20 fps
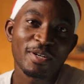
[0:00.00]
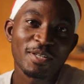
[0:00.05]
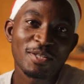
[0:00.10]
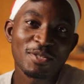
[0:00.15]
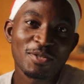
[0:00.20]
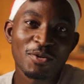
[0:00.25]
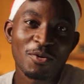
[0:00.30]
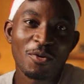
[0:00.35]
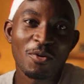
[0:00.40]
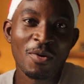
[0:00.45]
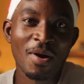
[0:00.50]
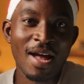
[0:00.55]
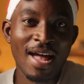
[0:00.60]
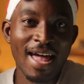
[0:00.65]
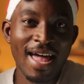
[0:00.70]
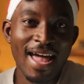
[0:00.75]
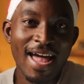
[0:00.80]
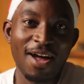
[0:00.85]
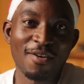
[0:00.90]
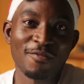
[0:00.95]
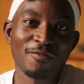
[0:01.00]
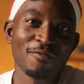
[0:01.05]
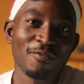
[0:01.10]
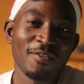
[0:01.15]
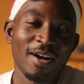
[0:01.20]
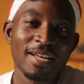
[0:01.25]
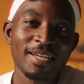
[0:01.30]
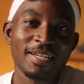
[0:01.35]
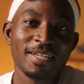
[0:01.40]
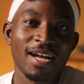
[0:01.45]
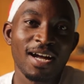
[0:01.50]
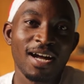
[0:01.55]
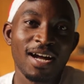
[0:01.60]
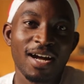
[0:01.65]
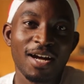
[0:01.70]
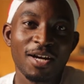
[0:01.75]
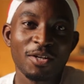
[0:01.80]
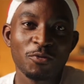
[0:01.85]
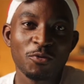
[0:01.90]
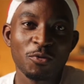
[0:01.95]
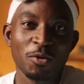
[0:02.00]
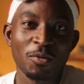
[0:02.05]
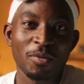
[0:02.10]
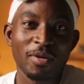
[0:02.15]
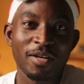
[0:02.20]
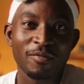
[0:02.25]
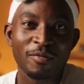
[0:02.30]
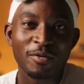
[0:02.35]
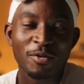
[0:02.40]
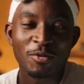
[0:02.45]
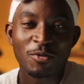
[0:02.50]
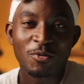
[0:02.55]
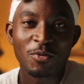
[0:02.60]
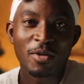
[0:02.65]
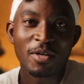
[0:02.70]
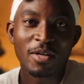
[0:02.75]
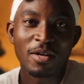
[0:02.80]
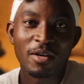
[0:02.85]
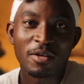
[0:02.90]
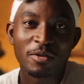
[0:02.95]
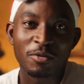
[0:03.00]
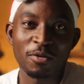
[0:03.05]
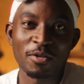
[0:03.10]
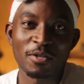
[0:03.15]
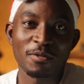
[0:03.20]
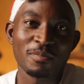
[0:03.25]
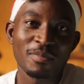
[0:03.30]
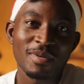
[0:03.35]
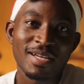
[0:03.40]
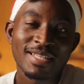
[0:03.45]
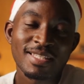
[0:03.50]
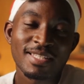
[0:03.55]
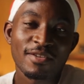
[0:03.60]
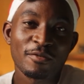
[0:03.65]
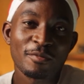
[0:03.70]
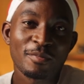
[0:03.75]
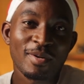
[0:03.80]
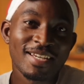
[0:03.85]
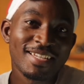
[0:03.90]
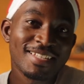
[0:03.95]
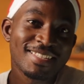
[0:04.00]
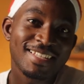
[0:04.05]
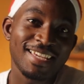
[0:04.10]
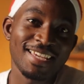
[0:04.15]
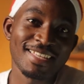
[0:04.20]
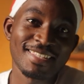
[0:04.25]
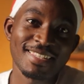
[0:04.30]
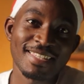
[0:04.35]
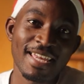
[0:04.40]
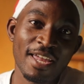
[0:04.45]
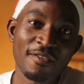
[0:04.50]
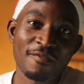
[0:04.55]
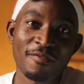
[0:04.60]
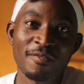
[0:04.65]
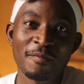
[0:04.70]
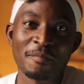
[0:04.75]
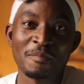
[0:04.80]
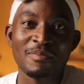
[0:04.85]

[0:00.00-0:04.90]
So have fun doing whatever you're doing on Christmas. Everybody stay safe.